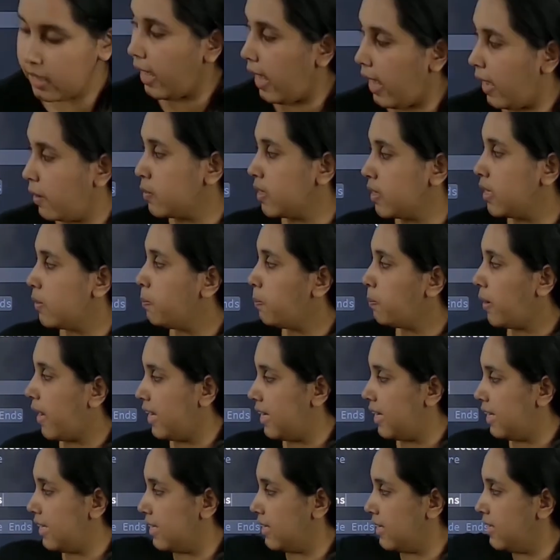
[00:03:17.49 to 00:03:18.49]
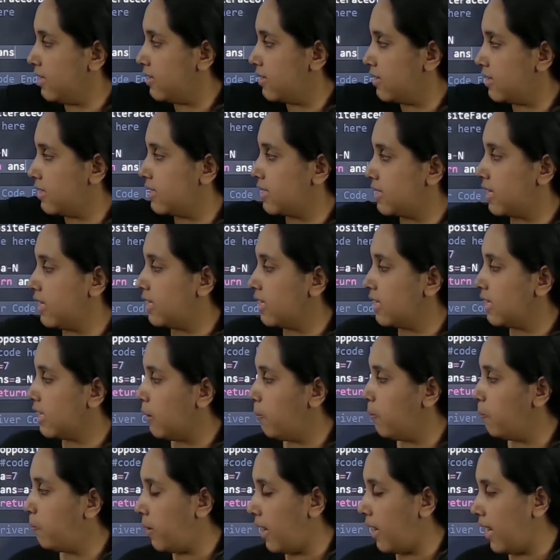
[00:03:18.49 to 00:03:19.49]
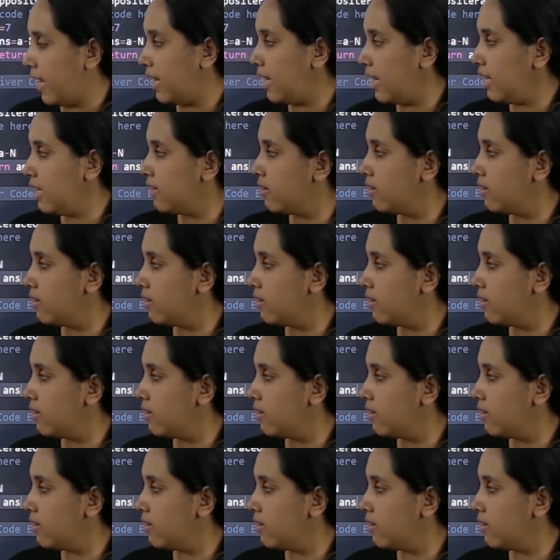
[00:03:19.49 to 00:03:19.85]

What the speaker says: I'm compiling it. It is getting compiled.